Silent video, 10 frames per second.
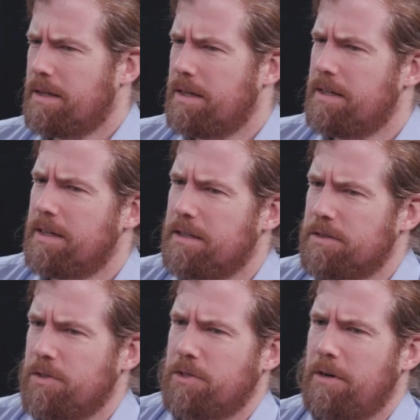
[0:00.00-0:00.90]
Gignac
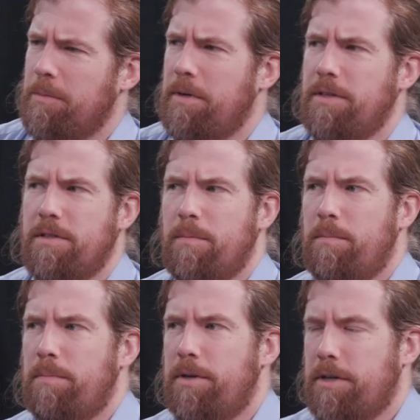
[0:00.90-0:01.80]
doesn't strike me as a
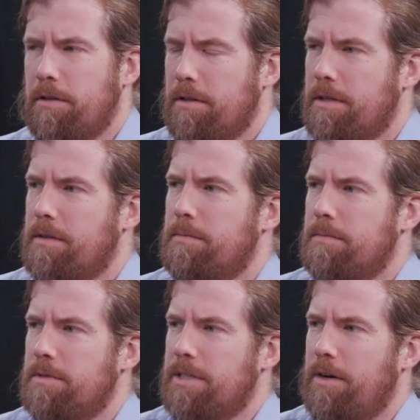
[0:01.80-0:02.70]
particularly
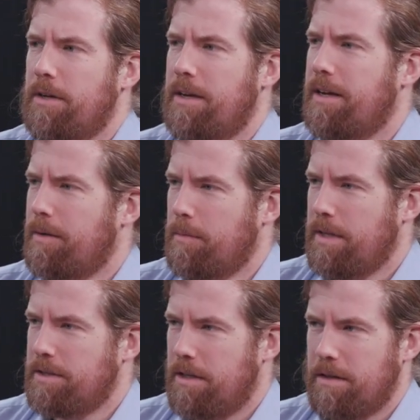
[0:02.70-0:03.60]
Saudi name.
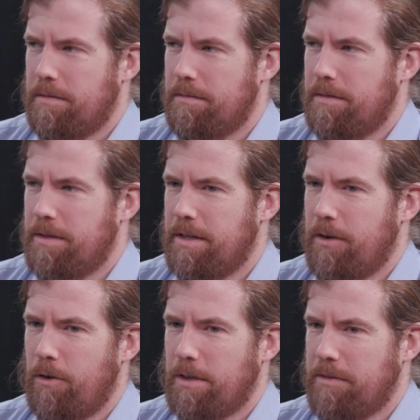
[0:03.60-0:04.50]
He's not at
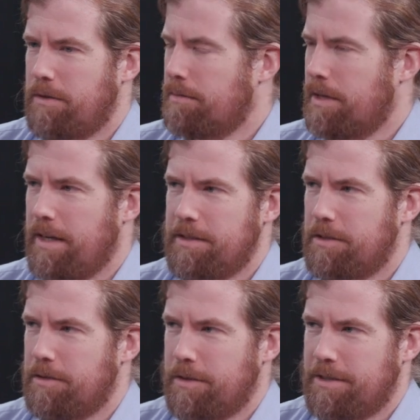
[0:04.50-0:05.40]
all even connected
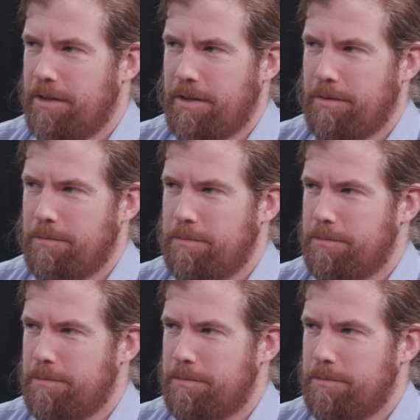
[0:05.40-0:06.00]
to the Saudi